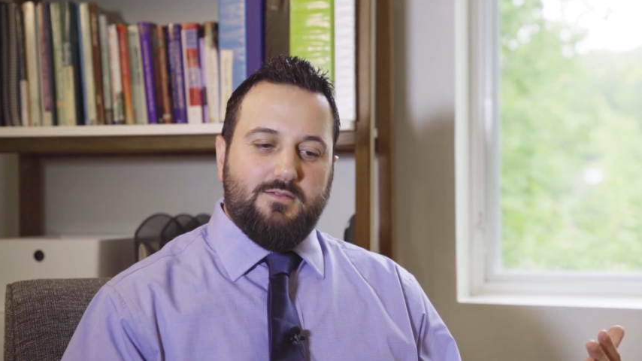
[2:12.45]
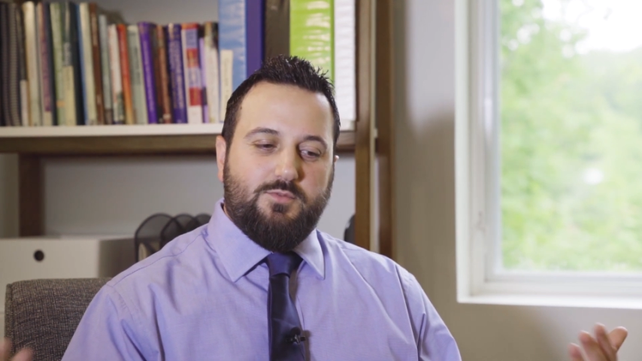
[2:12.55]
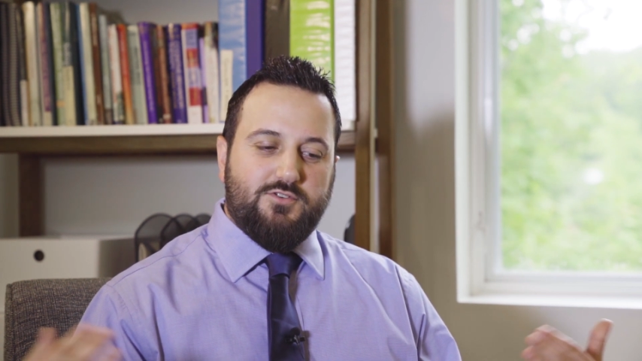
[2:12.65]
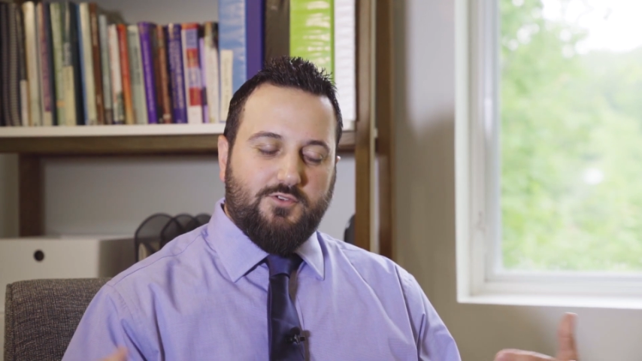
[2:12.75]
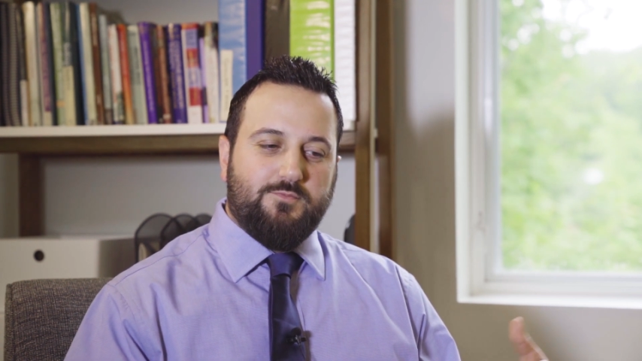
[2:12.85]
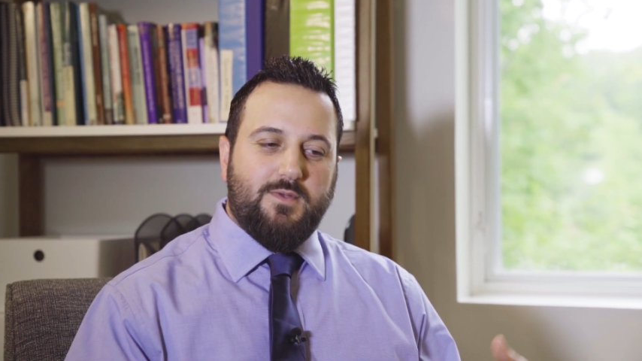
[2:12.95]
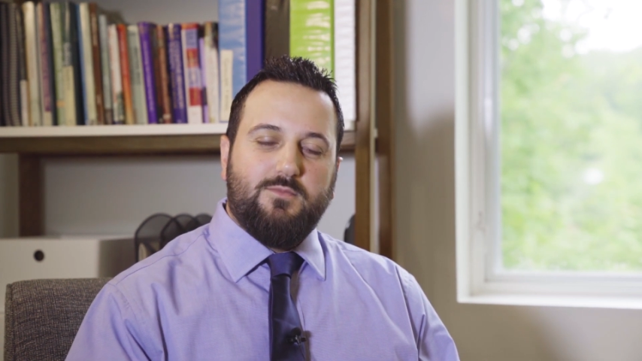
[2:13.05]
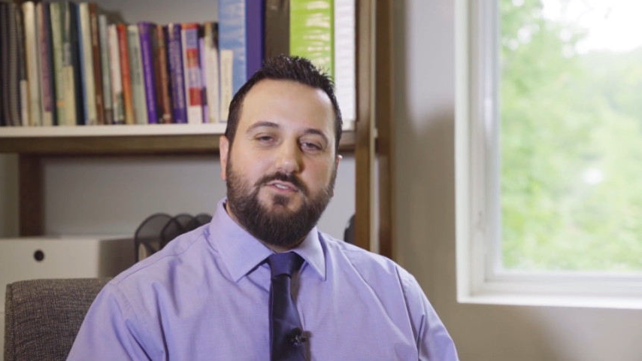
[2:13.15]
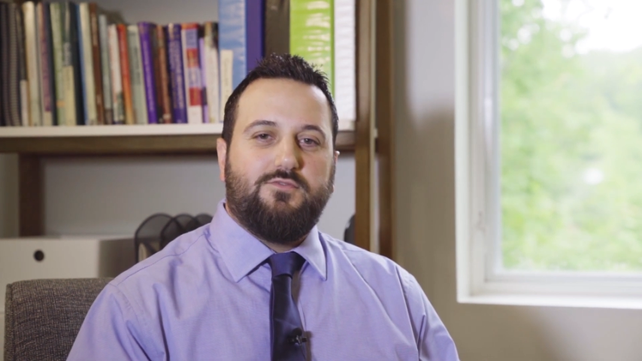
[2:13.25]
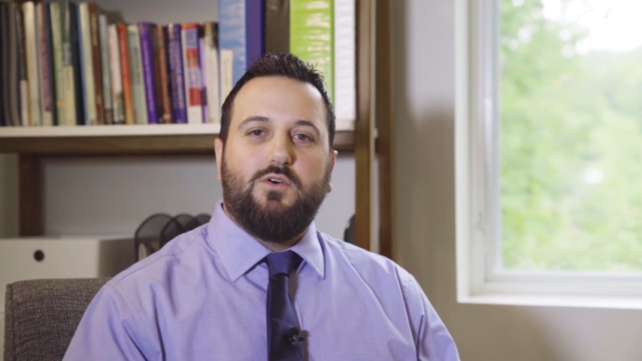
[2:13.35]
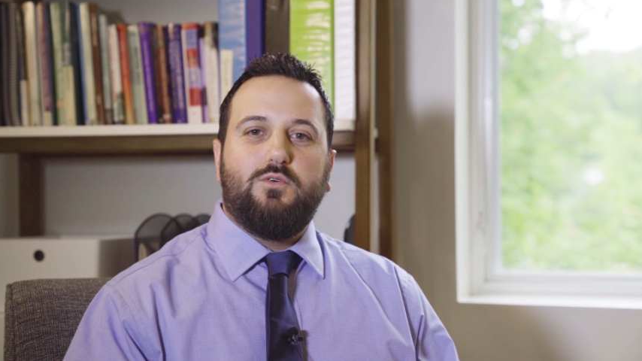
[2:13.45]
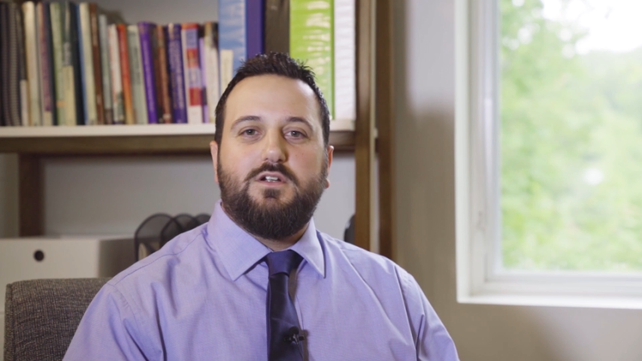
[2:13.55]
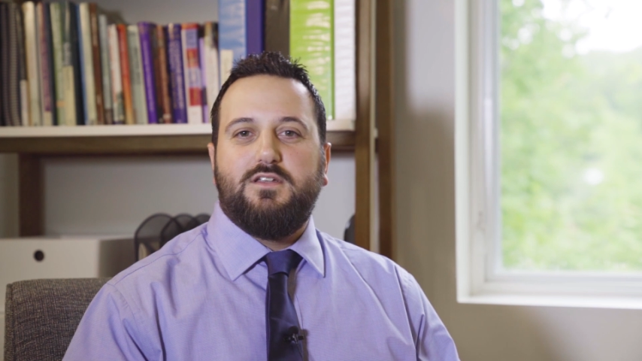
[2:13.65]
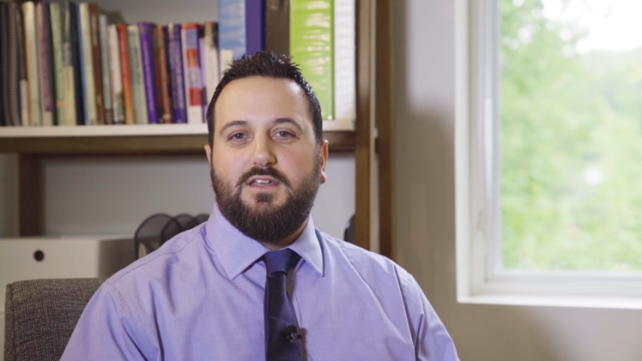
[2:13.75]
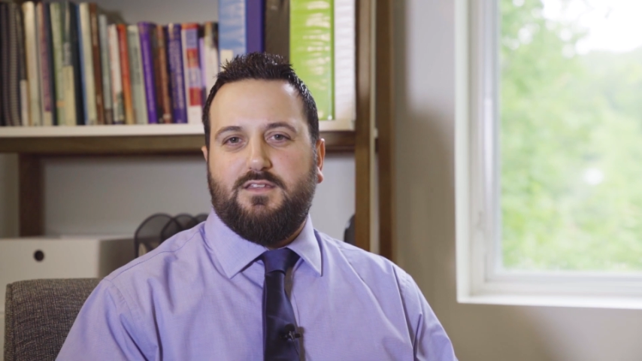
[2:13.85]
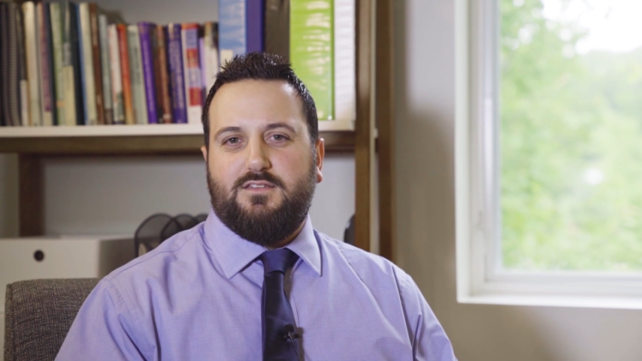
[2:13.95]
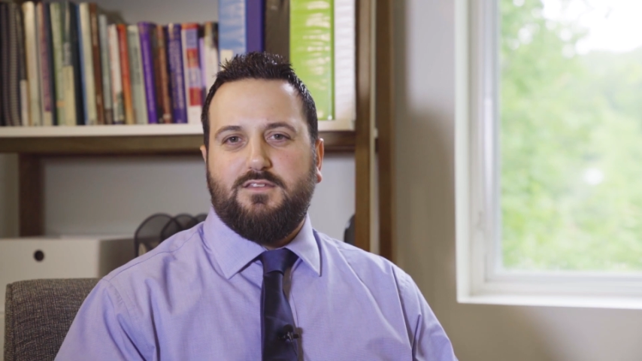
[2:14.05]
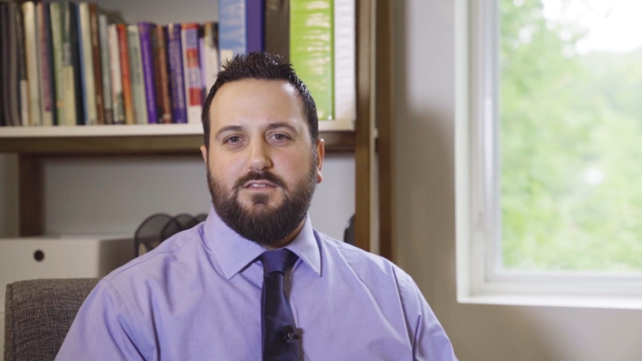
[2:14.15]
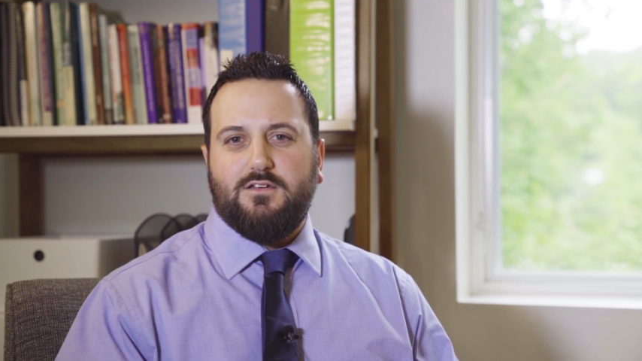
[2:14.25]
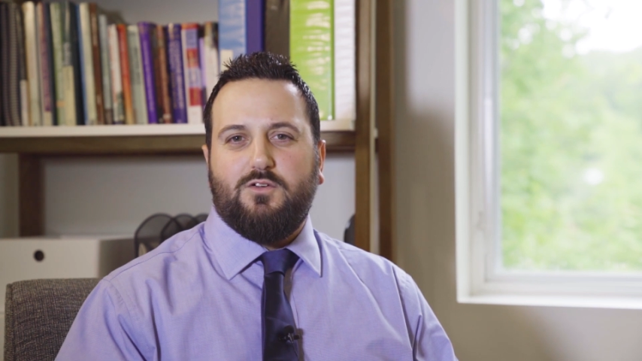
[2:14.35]
push those memories forward
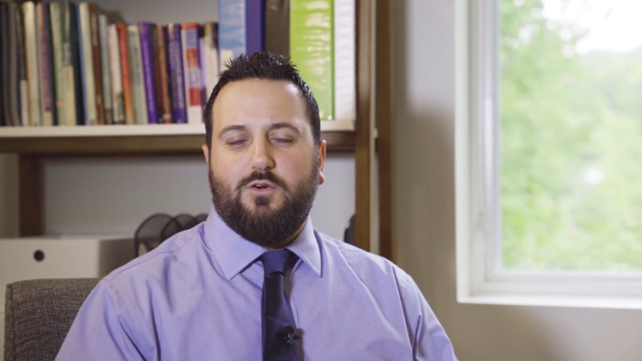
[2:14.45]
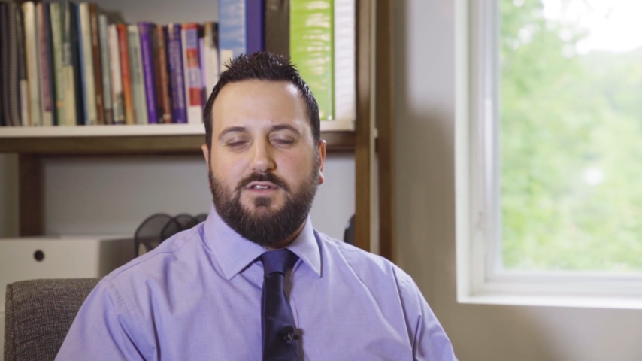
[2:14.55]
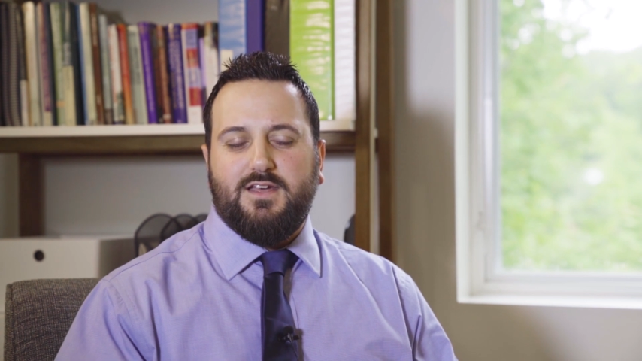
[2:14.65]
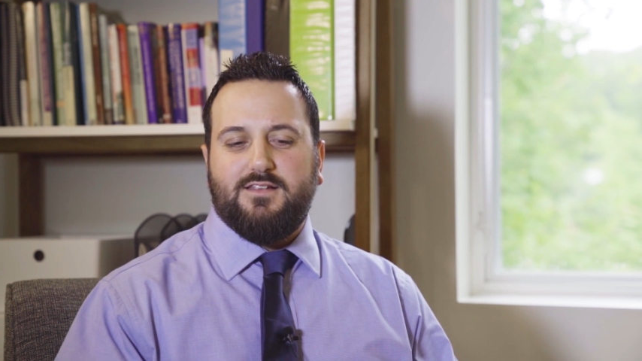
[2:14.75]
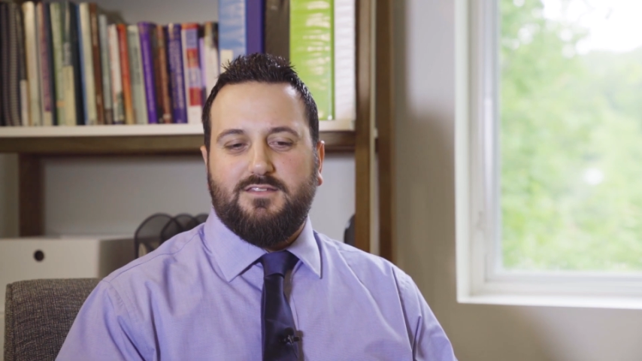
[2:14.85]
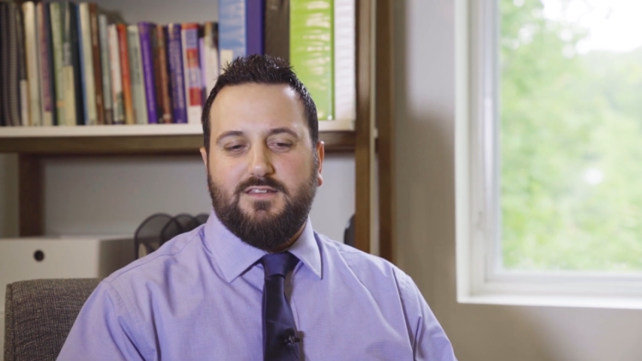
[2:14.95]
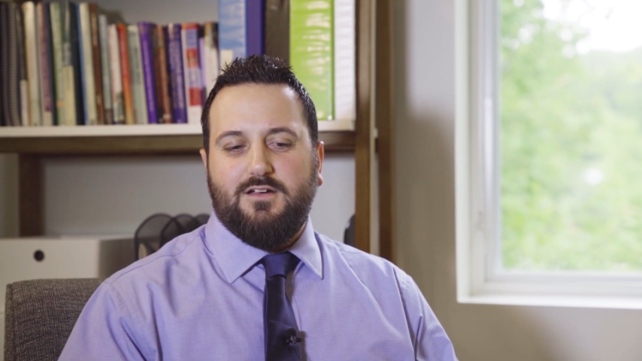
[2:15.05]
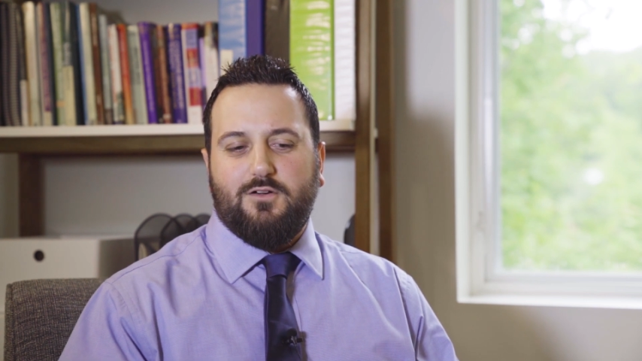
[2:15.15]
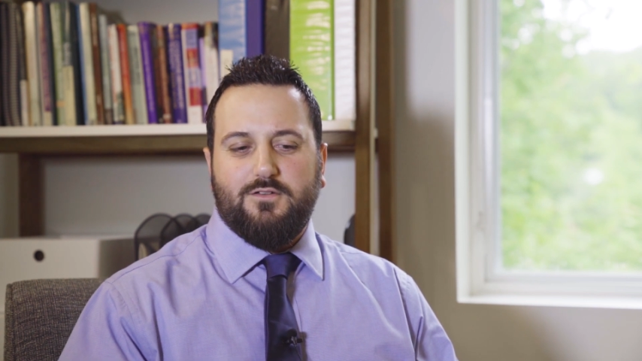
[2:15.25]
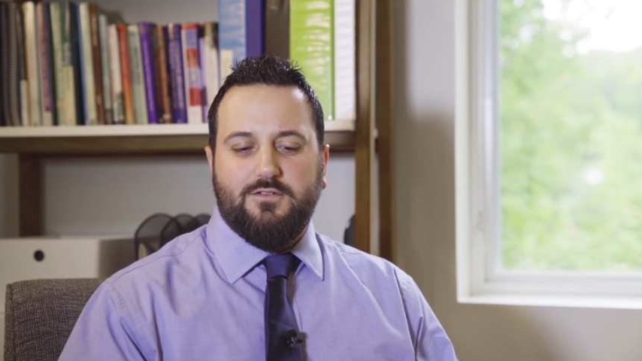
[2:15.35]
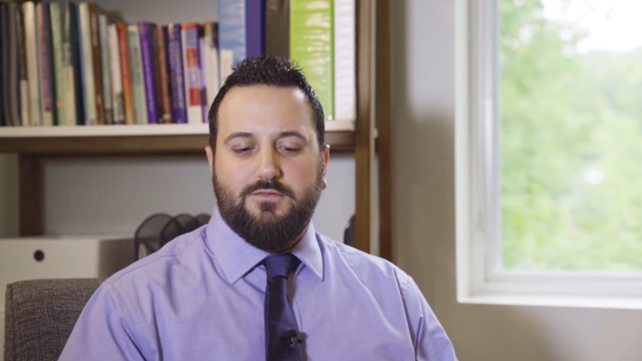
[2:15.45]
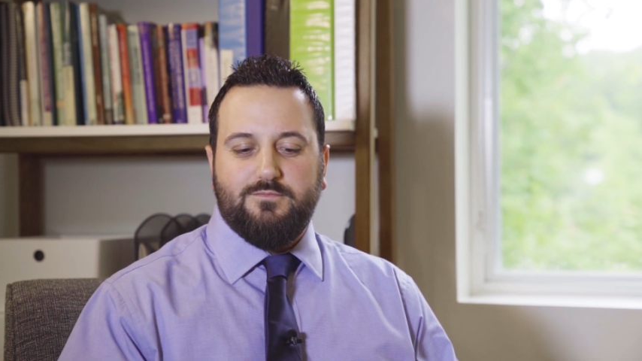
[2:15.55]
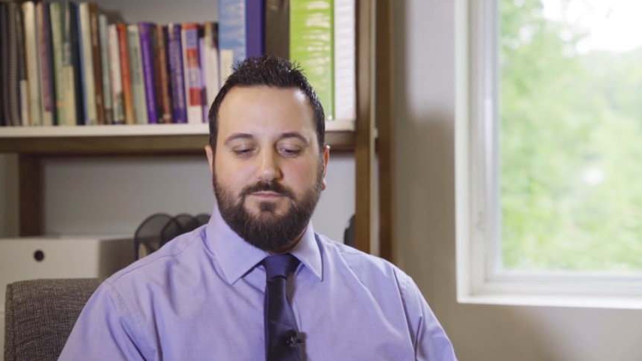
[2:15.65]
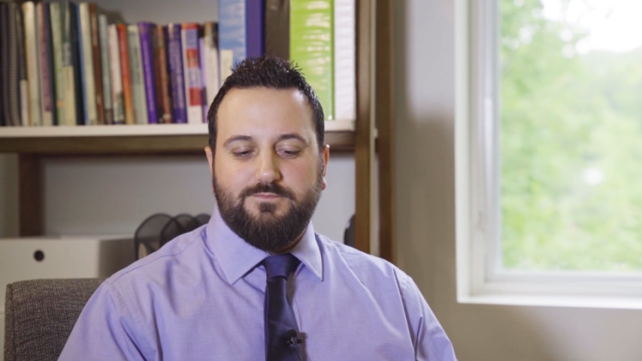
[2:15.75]
to the cortex, or the